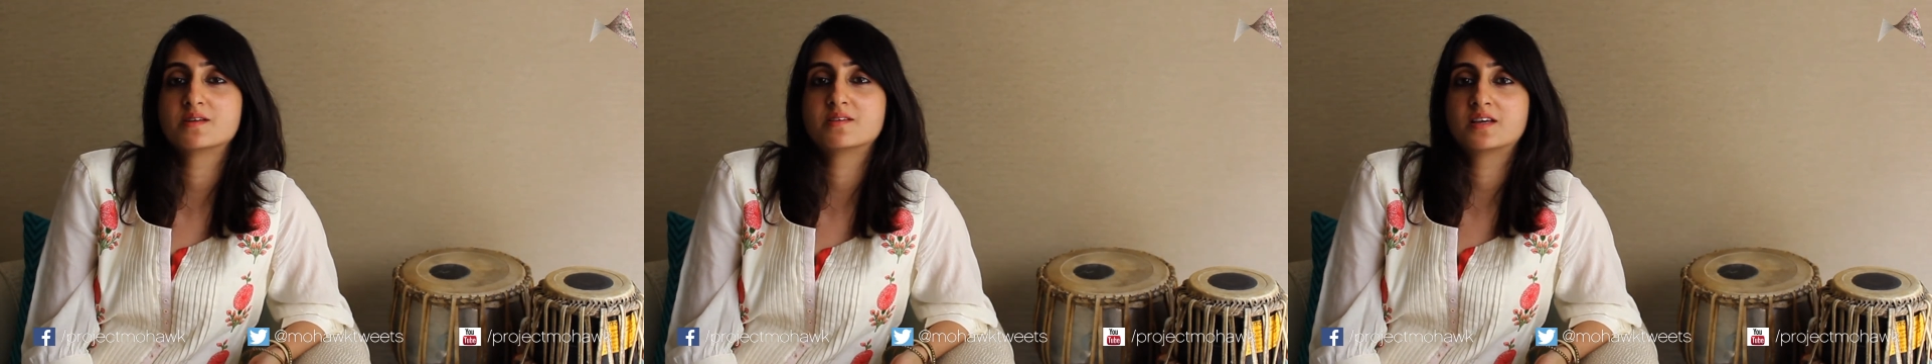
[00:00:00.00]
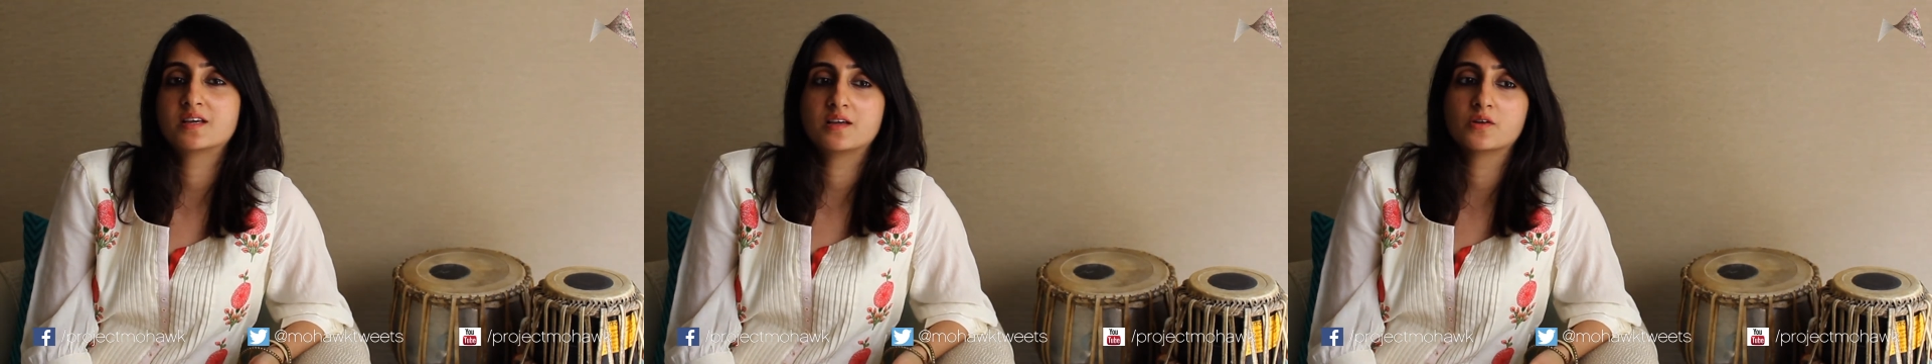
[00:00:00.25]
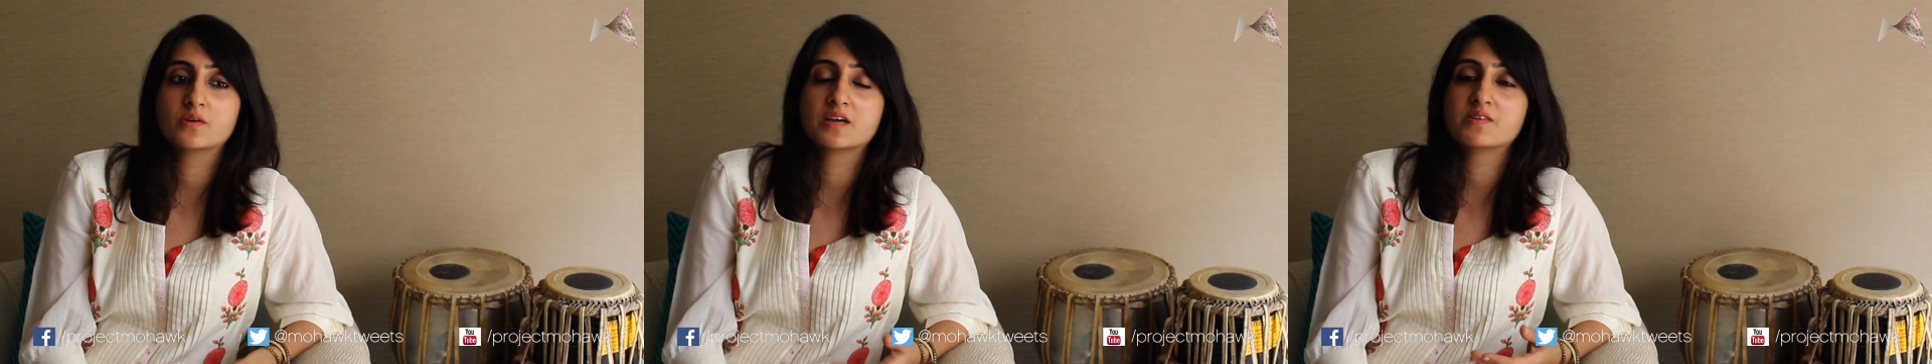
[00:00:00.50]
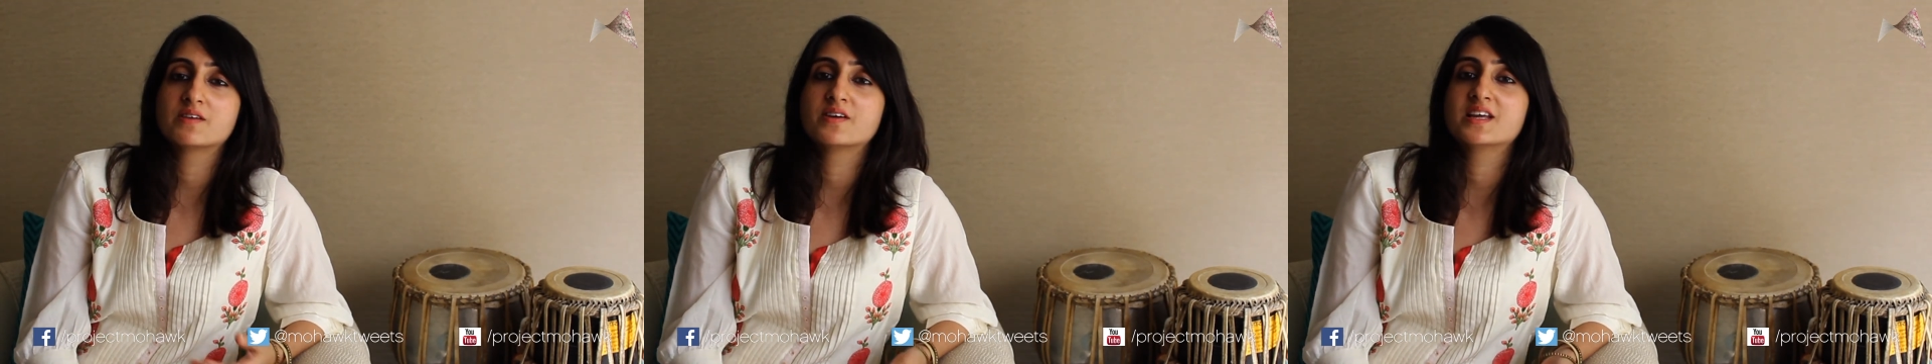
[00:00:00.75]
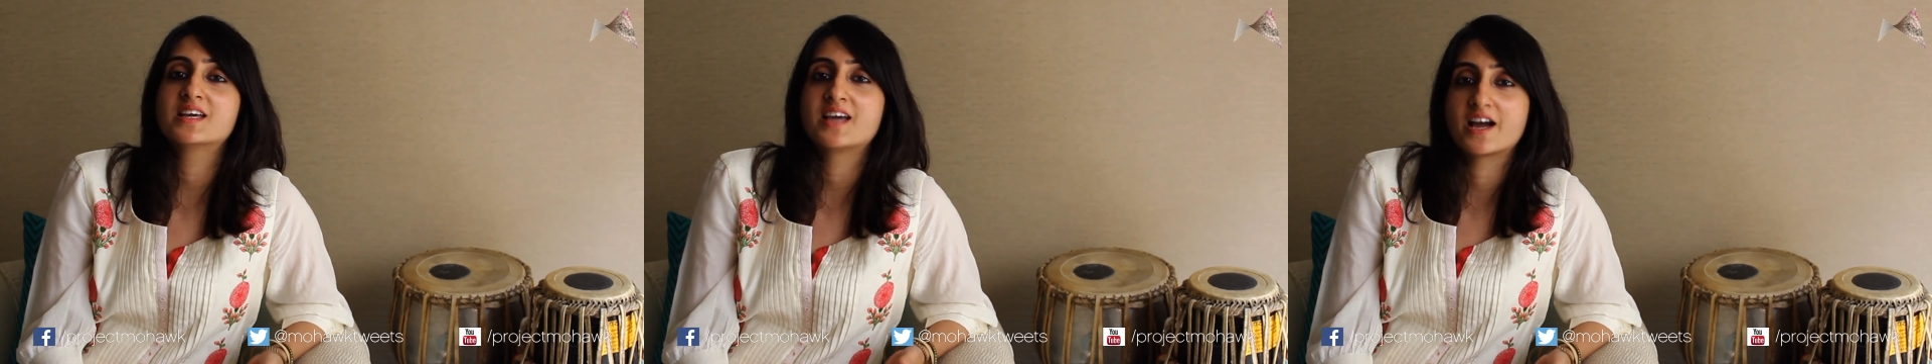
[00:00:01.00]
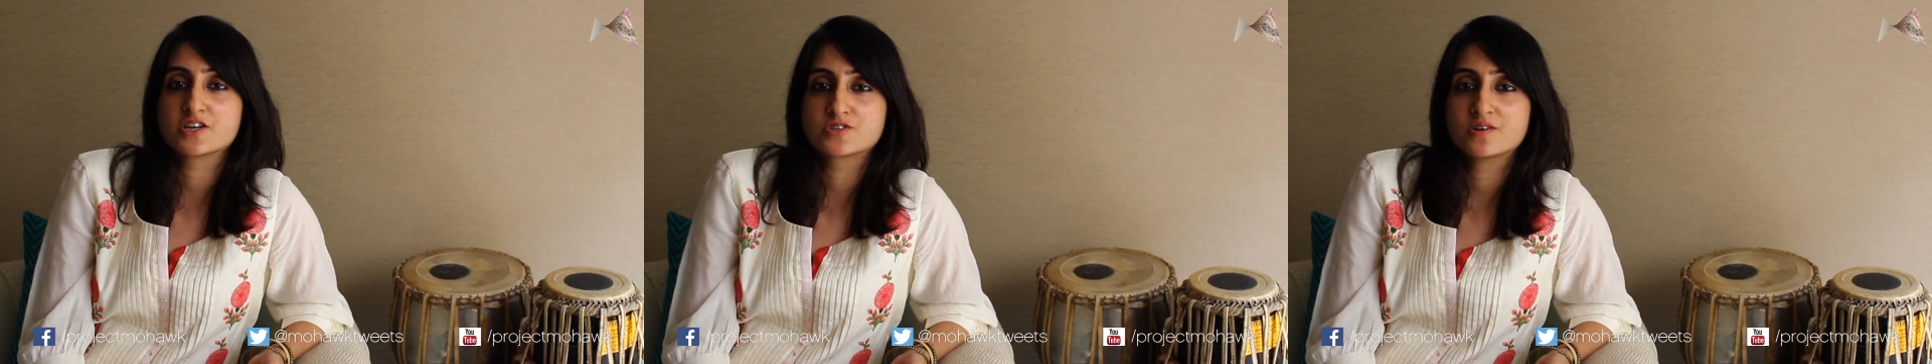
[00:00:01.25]
and you know, give it a very
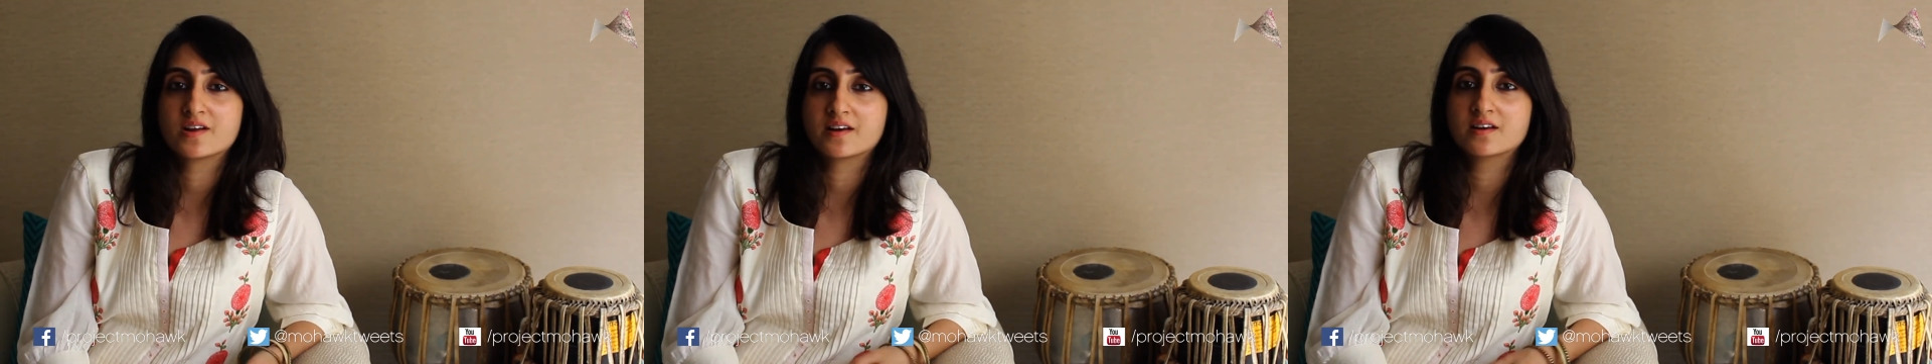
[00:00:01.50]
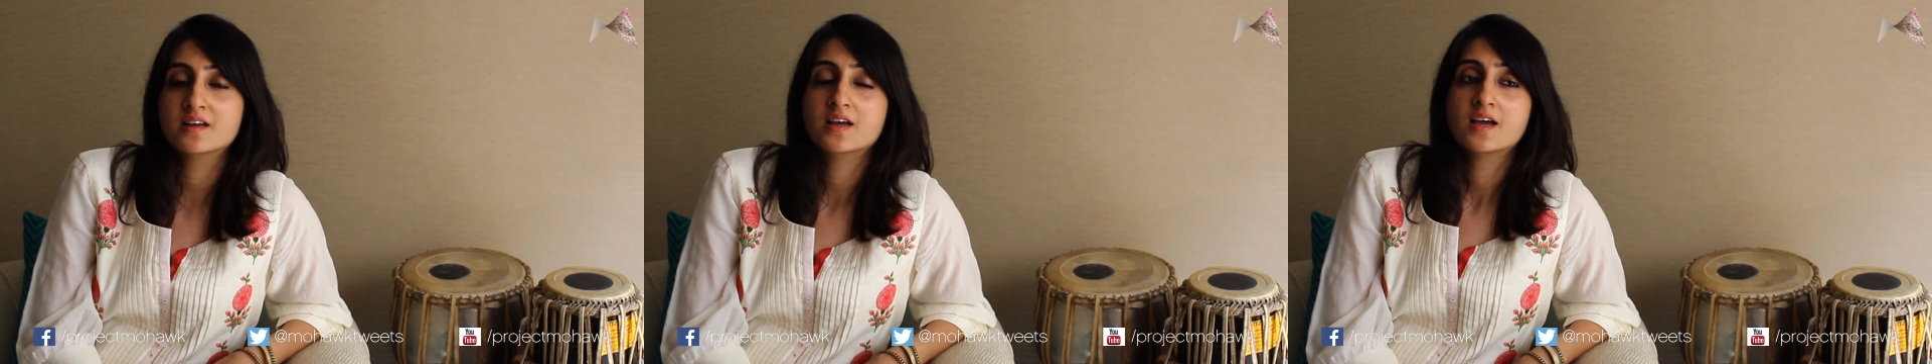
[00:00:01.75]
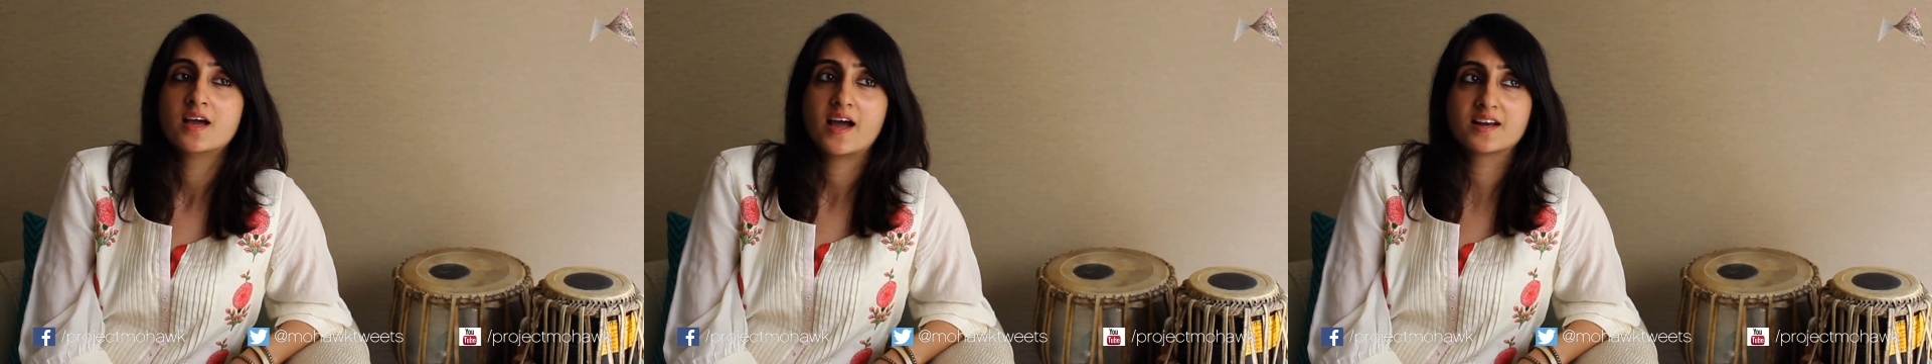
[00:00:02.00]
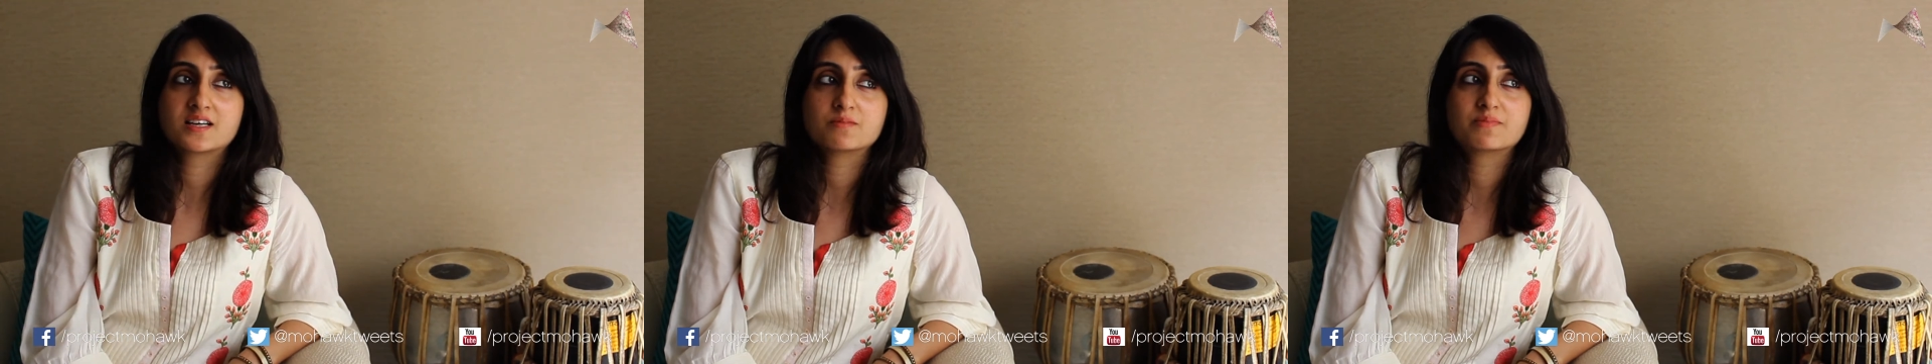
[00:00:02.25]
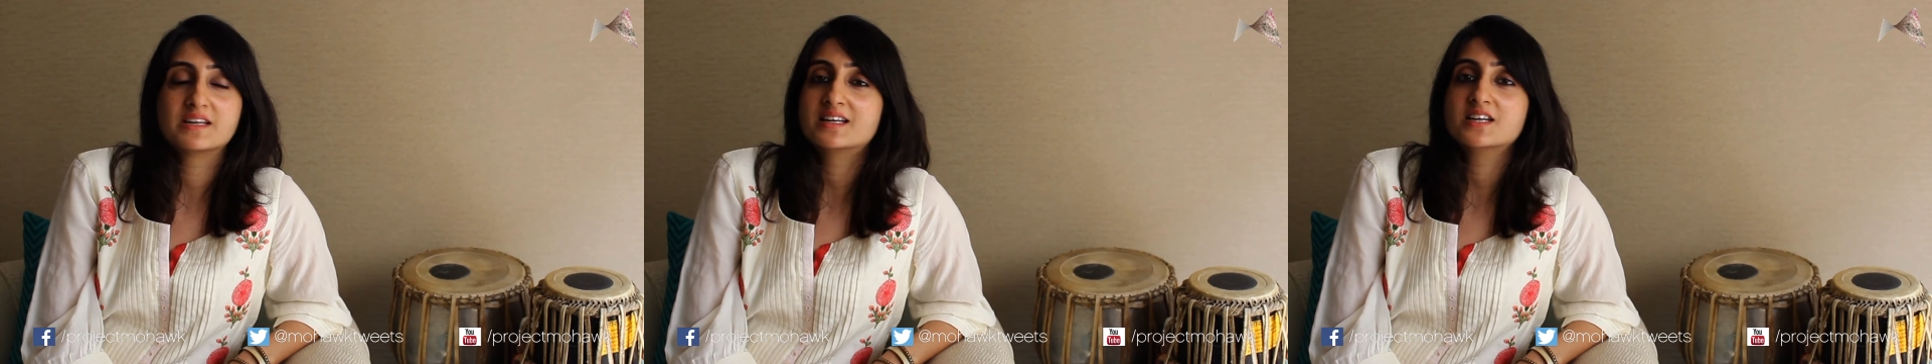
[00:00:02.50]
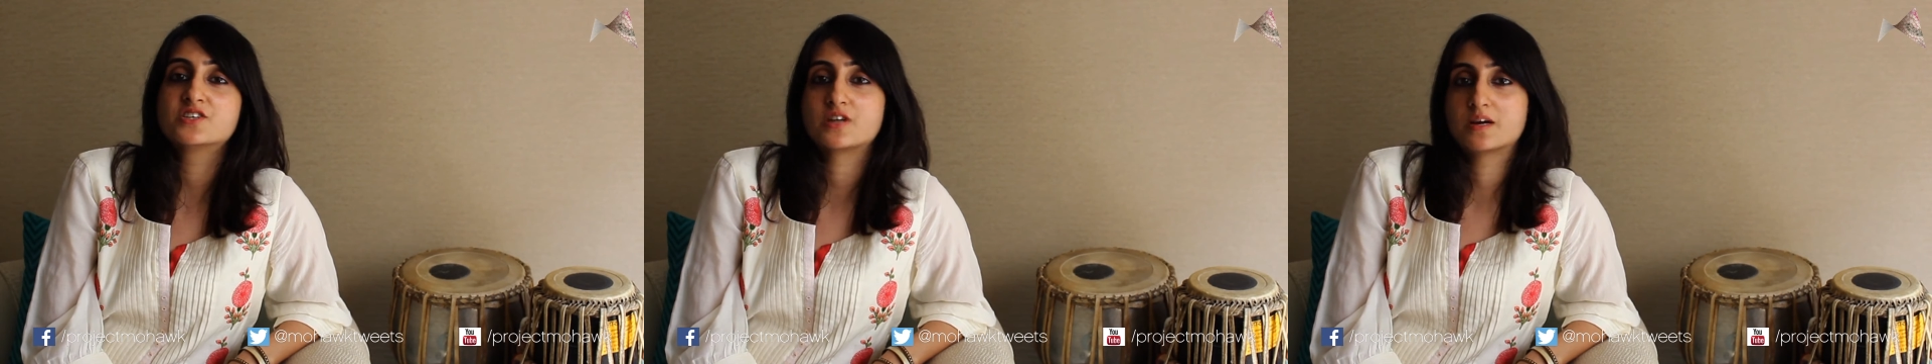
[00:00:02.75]
casual and completely